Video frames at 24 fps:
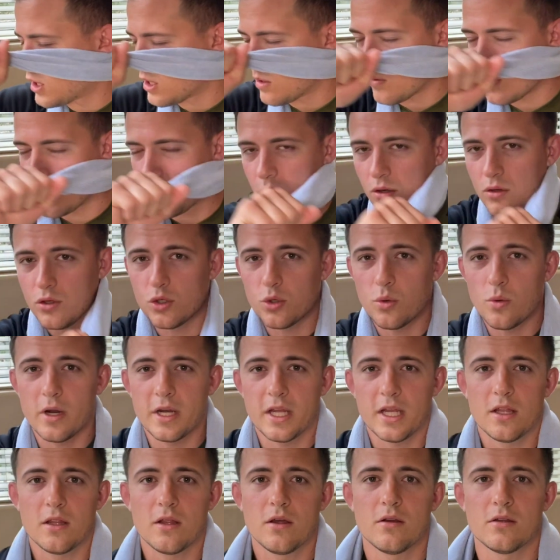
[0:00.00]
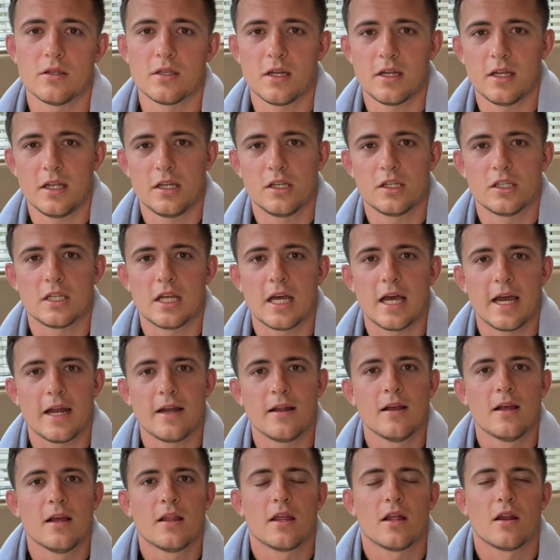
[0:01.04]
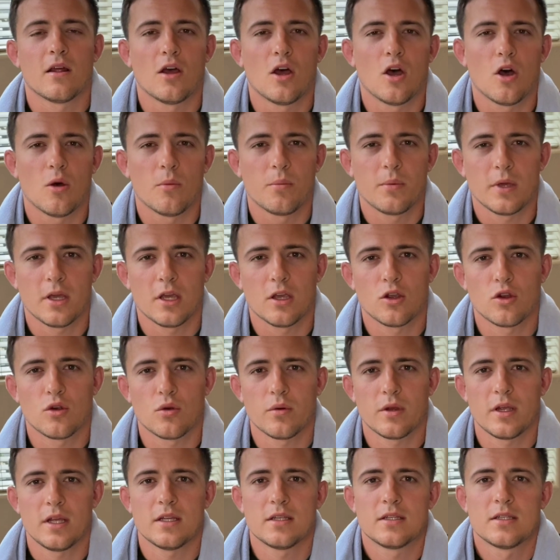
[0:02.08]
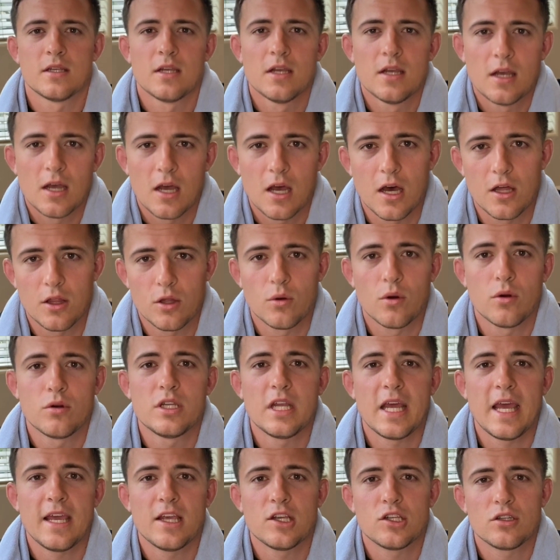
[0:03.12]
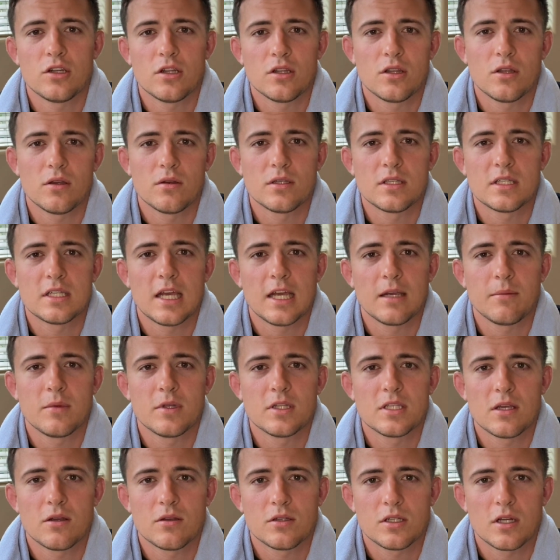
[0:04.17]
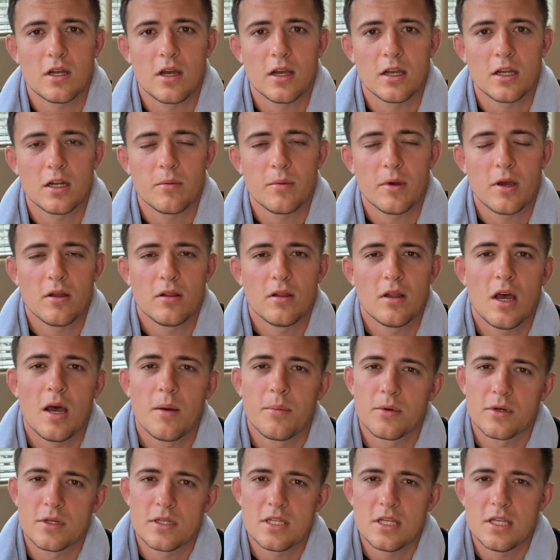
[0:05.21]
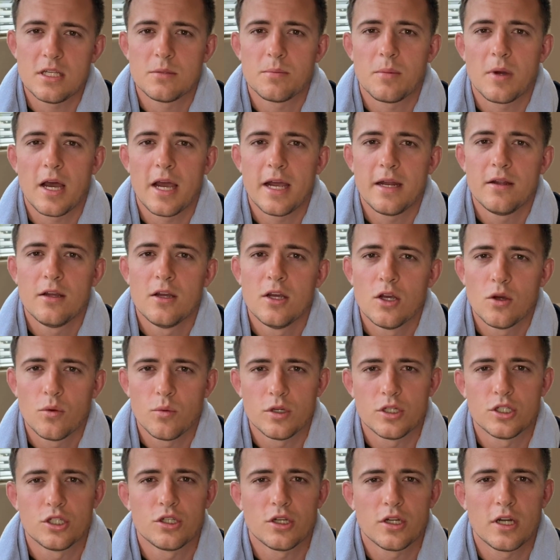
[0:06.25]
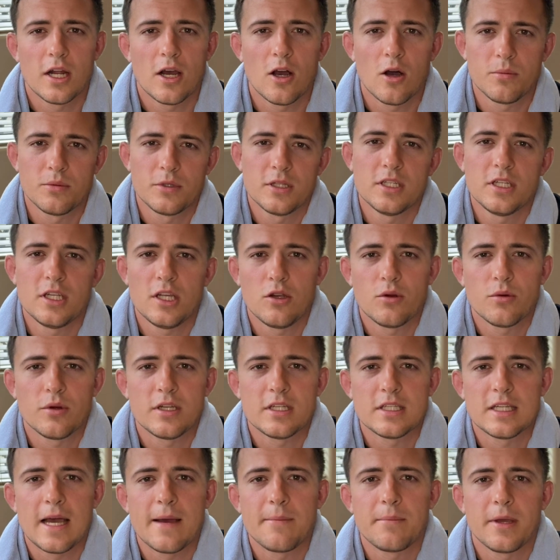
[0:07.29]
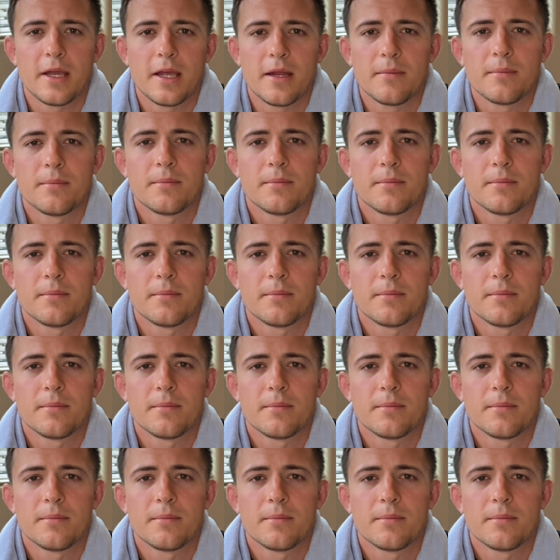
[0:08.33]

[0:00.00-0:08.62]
to want to do 20 of those on each side. That'll help increase the rotation at those segments I was talking about in the upper C-spine, which should help to decrease that pain.